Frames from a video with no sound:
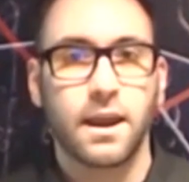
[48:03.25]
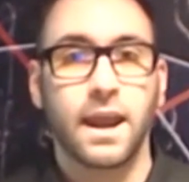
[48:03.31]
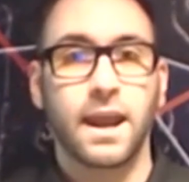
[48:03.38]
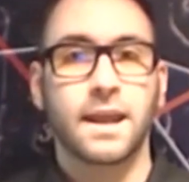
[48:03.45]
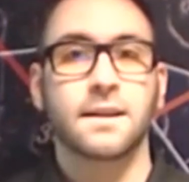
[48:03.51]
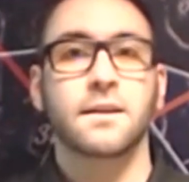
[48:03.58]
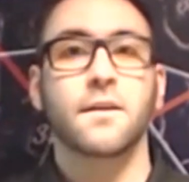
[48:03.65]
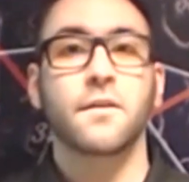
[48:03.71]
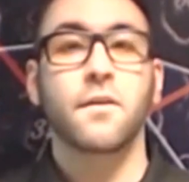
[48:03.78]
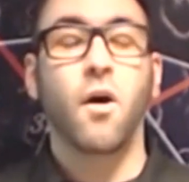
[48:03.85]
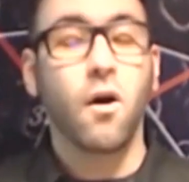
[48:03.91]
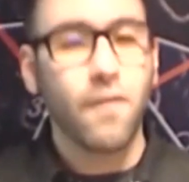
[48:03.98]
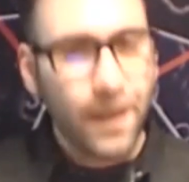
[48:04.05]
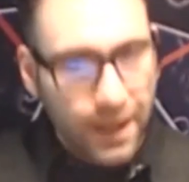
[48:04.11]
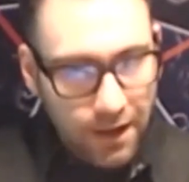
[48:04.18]
And
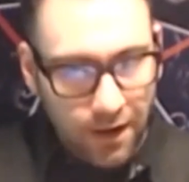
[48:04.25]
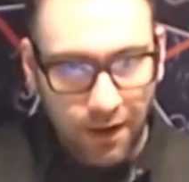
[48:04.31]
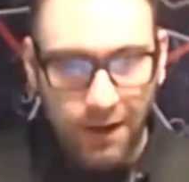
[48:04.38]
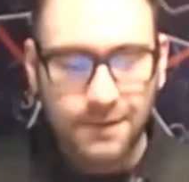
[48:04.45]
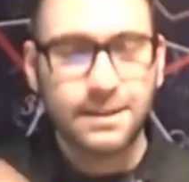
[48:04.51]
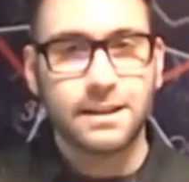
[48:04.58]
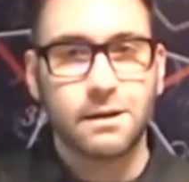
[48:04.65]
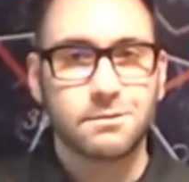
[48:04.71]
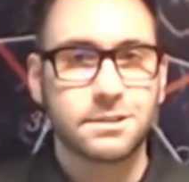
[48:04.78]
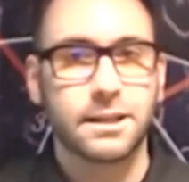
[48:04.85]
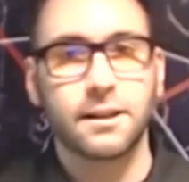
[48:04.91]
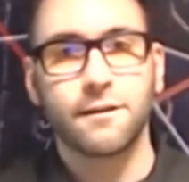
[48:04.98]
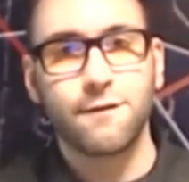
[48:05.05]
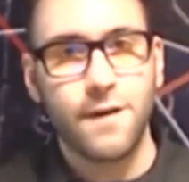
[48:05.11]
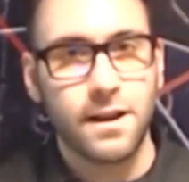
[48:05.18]
all that content that was
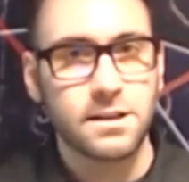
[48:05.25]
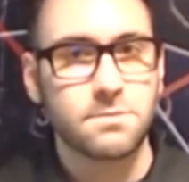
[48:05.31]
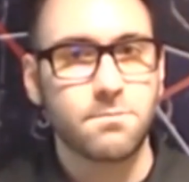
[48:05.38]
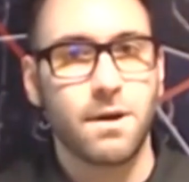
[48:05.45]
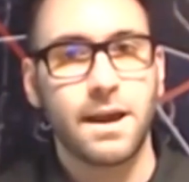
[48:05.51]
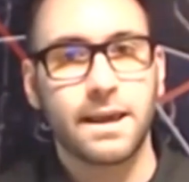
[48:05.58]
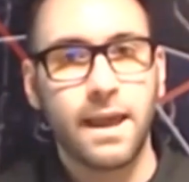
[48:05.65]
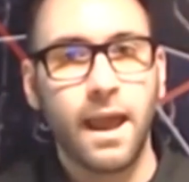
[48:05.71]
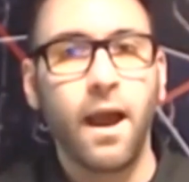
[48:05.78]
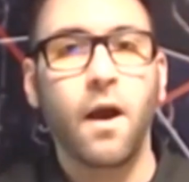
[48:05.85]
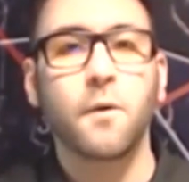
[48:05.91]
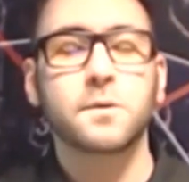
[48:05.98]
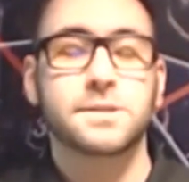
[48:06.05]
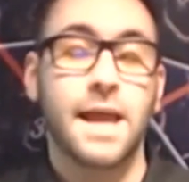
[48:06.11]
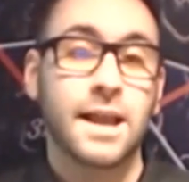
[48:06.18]
getting fed into my
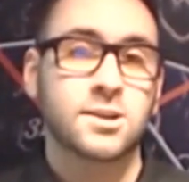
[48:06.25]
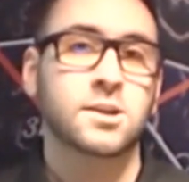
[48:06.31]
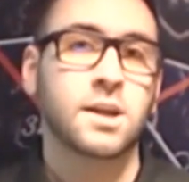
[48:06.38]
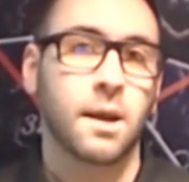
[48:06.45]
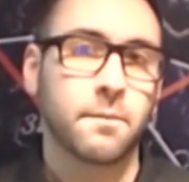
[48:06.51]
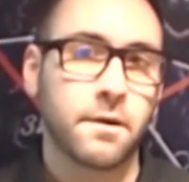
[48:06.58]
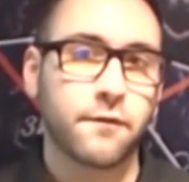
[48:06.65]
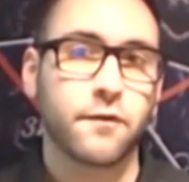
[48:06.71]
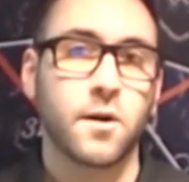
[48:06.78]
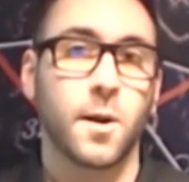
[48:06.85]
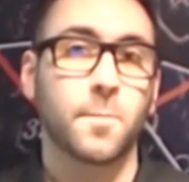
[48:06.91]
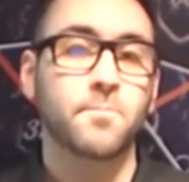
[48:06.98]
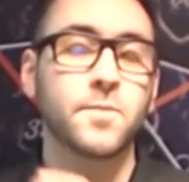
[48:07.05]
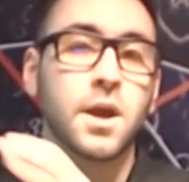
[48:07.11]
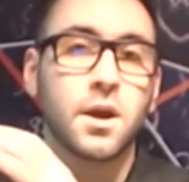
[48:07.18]
account was actually coming
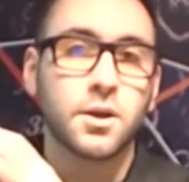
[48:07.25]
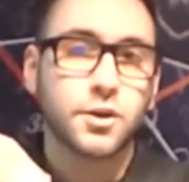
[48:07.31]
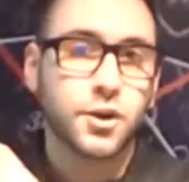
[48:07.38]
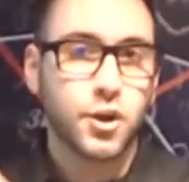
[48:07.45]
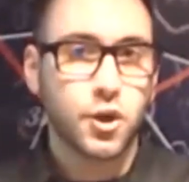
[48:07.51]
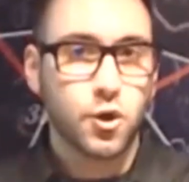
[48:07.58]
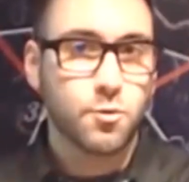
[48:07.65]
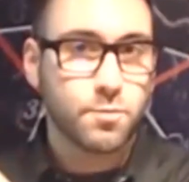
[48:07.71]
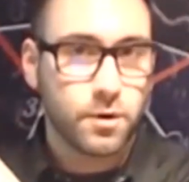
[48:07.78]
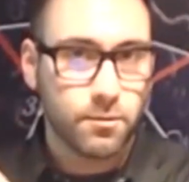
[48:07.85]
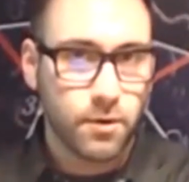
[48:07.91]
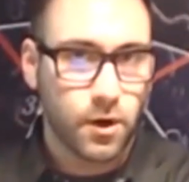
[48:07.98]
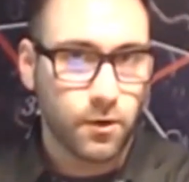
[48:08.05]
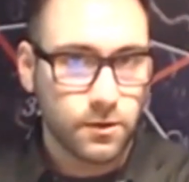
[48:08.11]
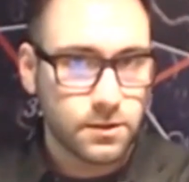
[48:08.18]
from Q
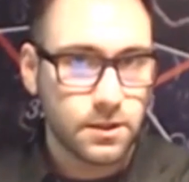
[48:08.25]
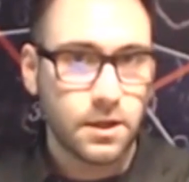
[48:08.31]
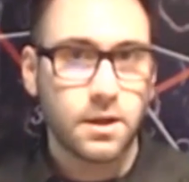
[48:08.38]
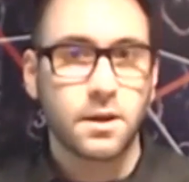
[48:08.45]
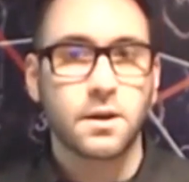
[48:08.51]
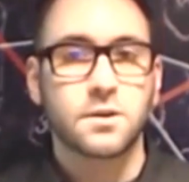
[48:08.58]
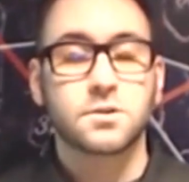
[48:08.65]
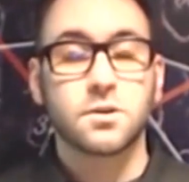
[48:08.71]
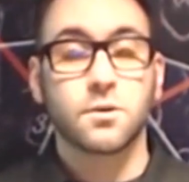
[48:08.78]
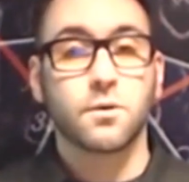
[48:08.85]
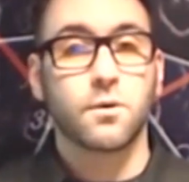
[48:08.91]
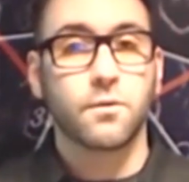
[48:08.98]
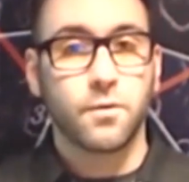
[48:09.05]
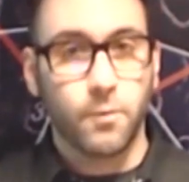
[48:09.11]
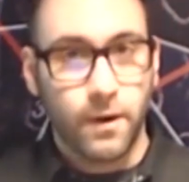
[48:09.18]
Promote.
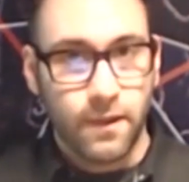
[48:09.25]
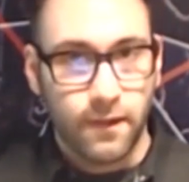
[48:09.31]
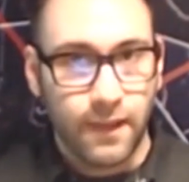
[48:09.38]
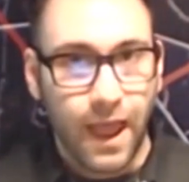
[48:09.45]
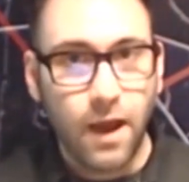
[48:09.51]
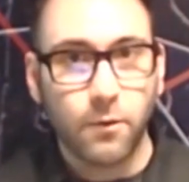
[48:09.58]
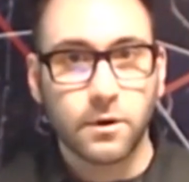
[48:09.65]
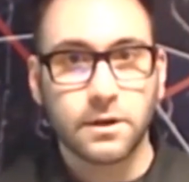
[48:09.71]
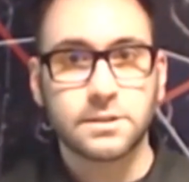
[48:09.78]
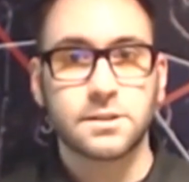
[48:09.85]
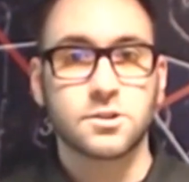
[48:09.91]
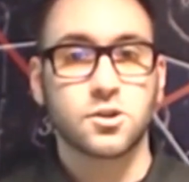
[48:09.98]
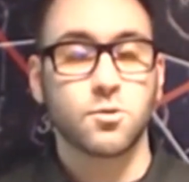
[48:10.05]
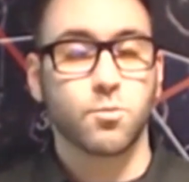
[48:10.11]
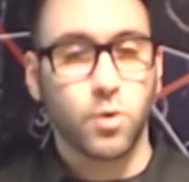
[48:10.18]
So the way that
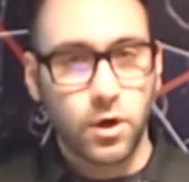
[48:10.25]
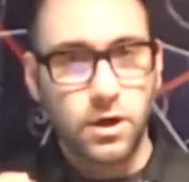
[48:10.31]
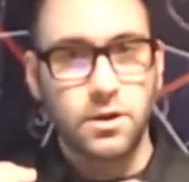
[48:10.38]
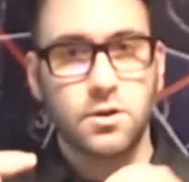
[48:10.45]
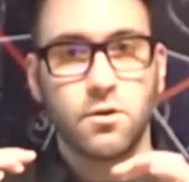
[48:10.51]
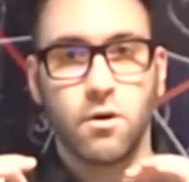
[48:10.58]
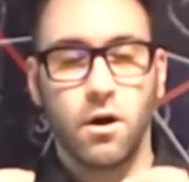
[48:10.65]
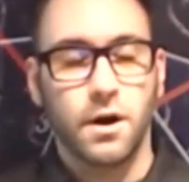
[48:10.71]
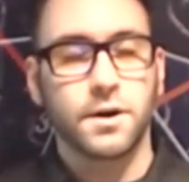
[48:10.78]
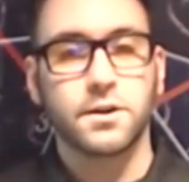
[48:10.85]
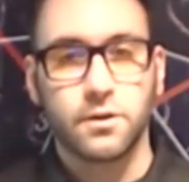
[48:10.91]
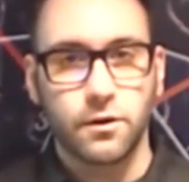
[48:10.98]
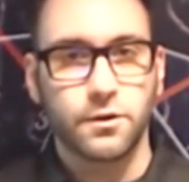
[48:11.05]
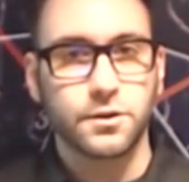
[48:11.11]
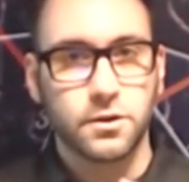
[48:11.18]
works is you put in your
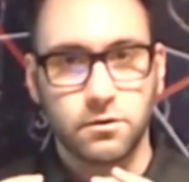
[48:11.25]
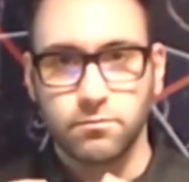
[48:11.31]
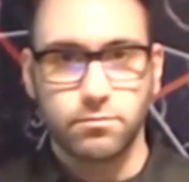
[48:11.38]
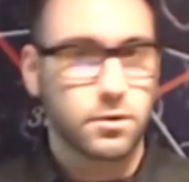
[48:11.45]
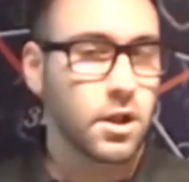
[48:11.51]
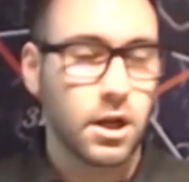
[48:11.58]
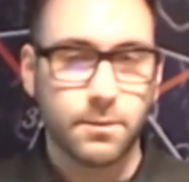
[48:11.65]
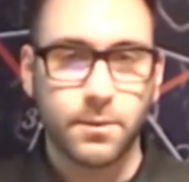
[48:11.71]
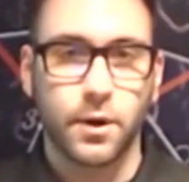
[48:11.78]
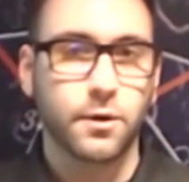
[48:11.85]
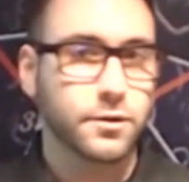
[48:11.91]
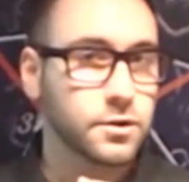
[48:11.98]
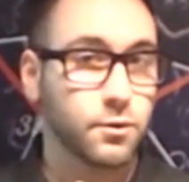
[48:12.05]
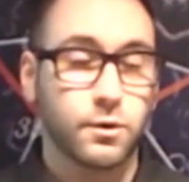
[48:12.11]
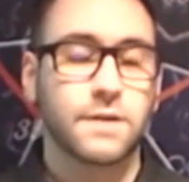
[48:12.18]
article, your blog
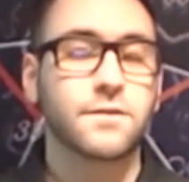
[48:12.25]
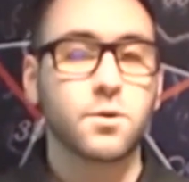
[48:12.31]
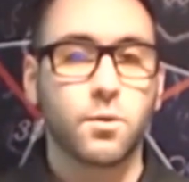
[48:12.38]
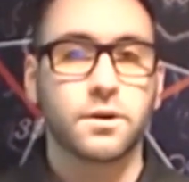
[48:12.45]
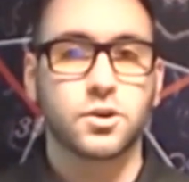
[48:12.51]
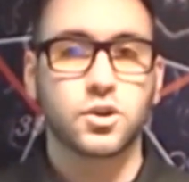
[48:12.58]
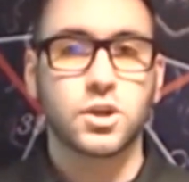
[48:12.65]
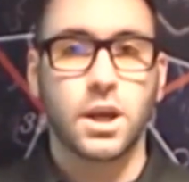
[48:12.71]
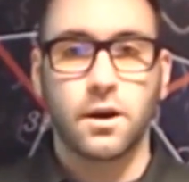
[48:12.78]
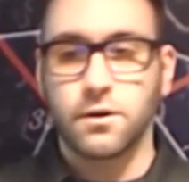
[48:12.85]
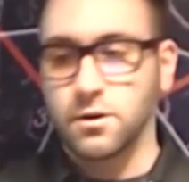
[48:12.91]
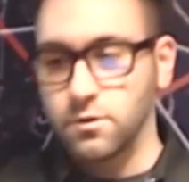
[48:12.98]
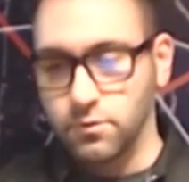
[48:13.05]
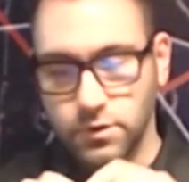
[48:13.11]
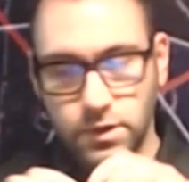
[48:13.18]
post, or whatever you want to
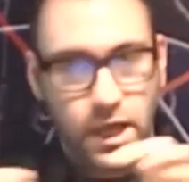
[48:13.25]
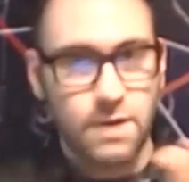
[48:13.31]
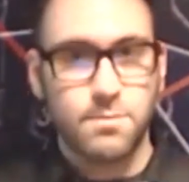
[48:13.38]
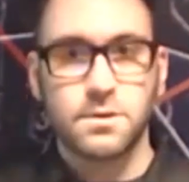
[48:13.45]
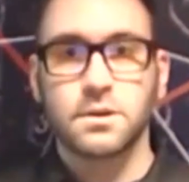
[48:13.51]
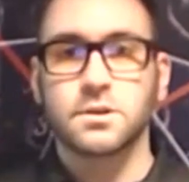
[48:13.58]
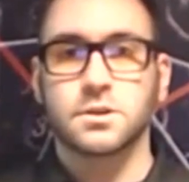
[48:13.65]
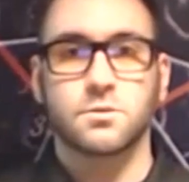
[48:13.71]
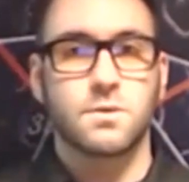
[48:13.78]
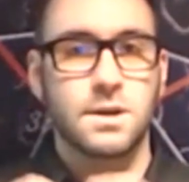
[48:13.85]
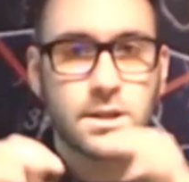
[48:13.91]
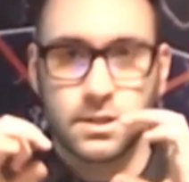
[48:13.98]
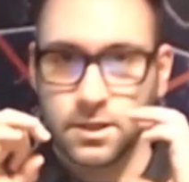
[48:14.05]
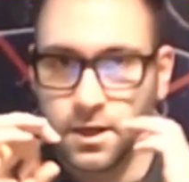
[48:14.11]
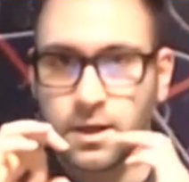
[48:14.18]
share. You type in the
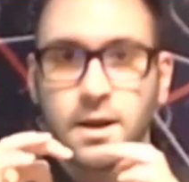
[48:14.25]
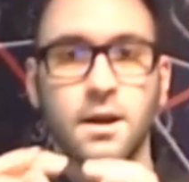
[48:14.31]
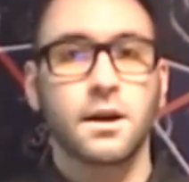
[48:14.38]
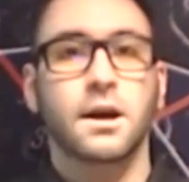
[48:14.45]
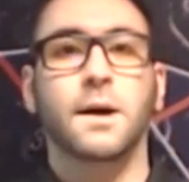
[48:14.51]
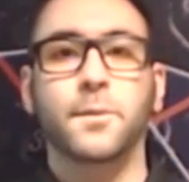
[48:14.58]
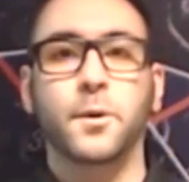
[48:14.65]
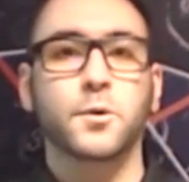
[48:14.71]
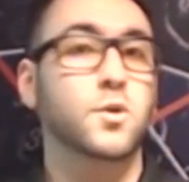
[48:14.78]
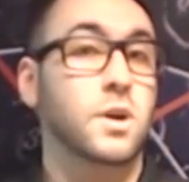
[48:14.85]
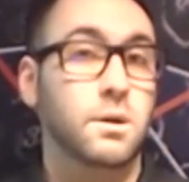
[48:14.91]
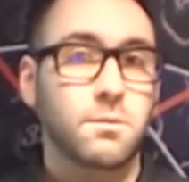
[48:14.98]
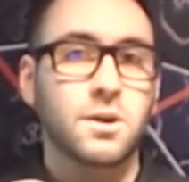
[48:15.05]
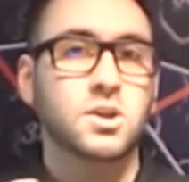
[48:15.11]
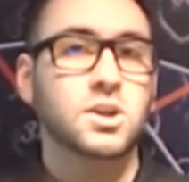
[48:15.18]
tweet, you upload
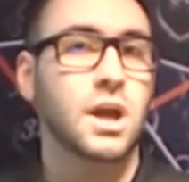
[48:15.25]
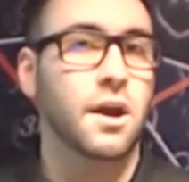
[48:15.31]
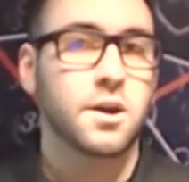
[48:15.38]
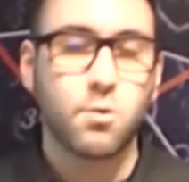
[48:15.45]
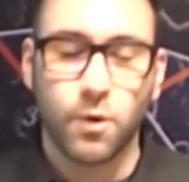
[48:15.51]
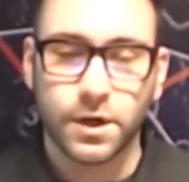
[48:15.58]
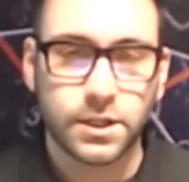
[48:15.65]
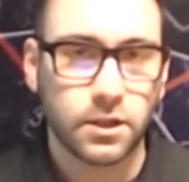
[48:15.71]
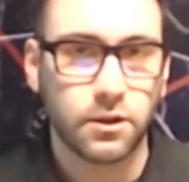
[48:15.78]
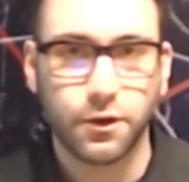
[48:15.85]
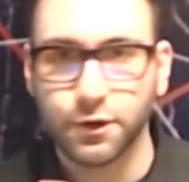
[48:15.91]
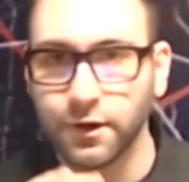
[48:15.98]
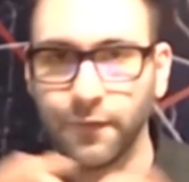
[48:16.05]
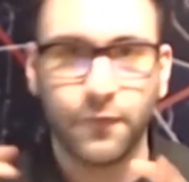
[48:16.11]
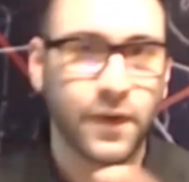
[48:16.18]
your image, how you want to
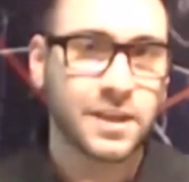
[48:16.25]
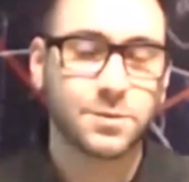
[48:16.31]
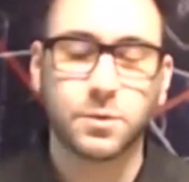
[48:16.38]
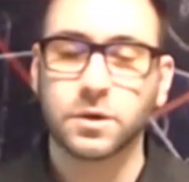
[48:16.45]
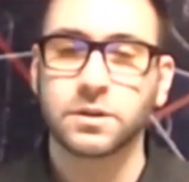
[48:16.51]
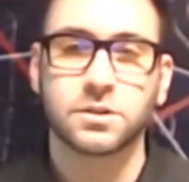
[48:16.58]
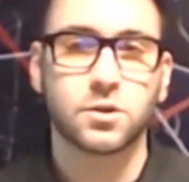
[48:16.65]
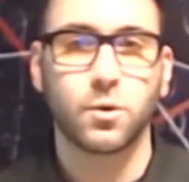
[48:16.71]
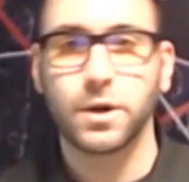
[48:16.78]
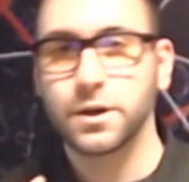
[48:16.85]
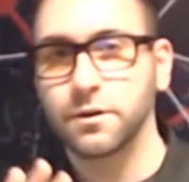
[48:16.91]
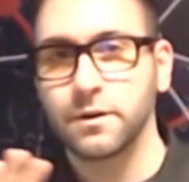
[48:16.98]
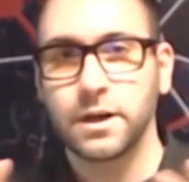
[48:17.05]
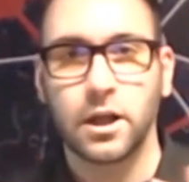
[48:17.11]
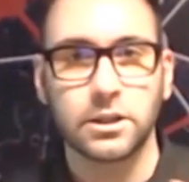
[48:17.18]
look on Facebook and
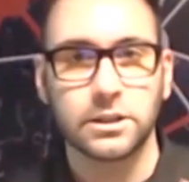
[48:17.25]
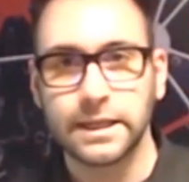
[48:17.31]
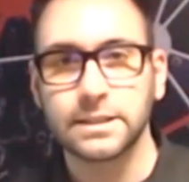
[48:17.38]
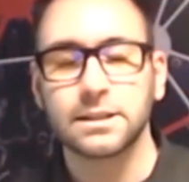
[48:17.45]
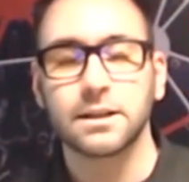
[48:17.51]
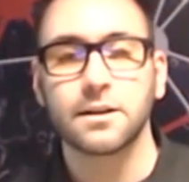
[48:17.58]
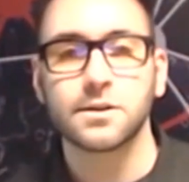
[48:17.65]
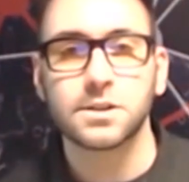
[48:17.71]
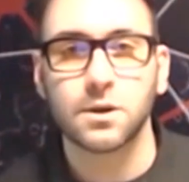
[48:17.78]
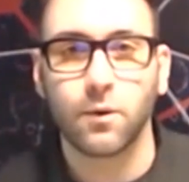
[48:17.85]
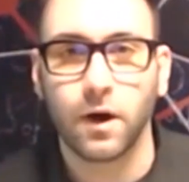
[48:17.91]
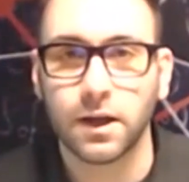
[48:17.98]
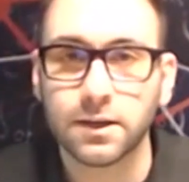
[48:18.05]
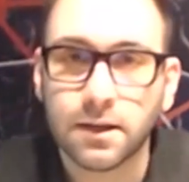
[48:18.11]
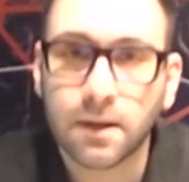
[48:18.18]
Twitter and on LinkedIn and
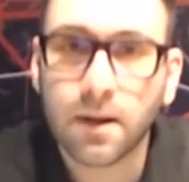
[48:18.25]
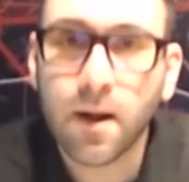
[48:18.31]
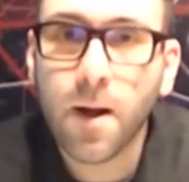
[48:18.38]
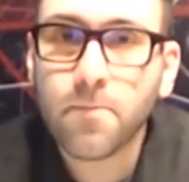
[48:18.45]
so on.